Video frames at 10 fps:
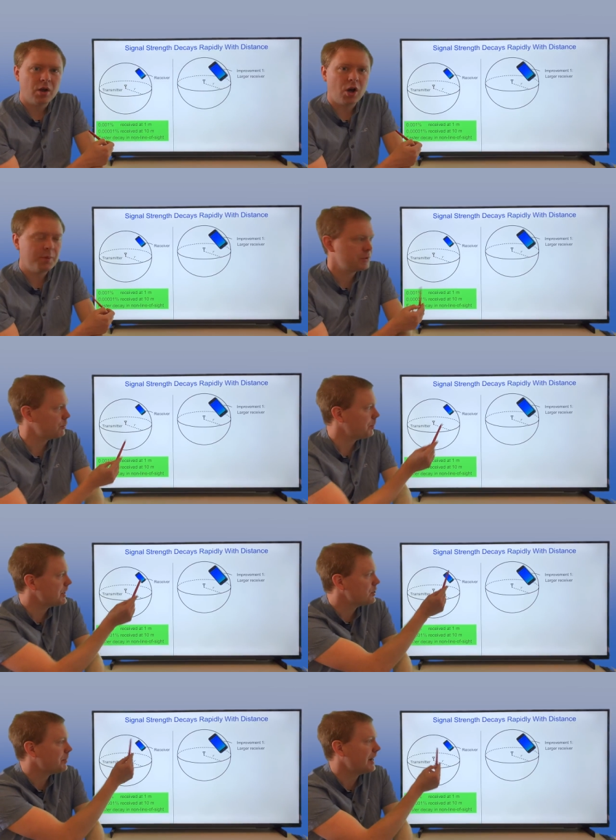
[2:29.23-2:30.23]
option would
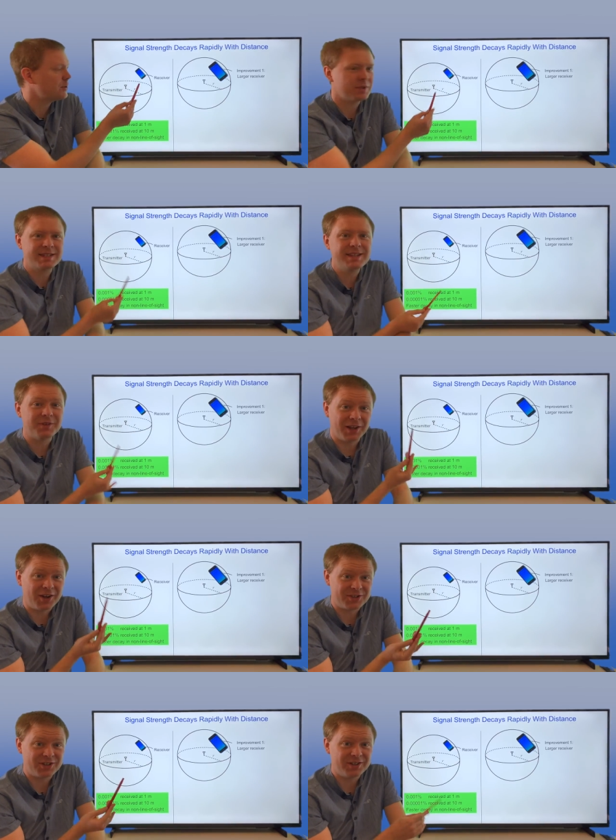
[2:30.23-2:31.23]
be to make the receiver
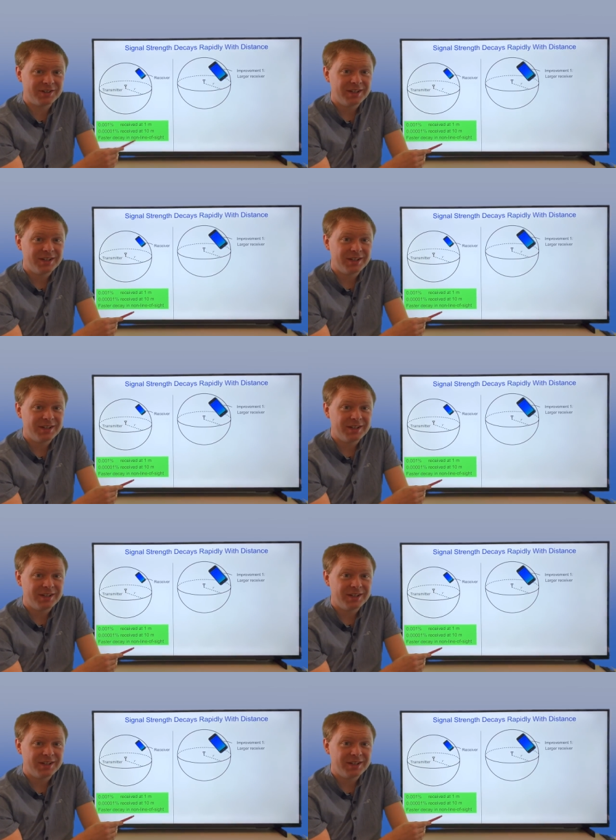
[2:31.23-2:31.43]
larger.